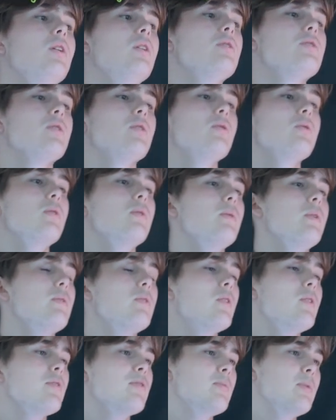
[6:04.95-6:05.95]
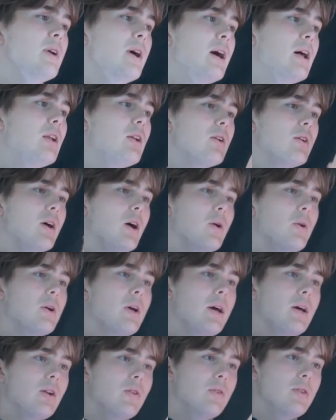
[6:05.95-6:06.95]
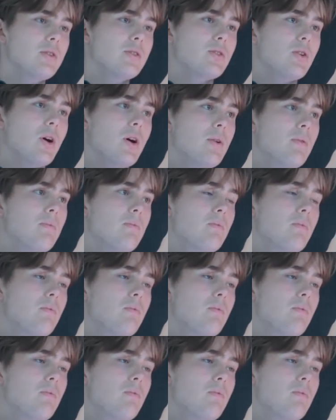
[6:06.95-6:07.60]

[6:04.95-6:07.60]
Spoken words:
So we've gone from a haloalkane on this side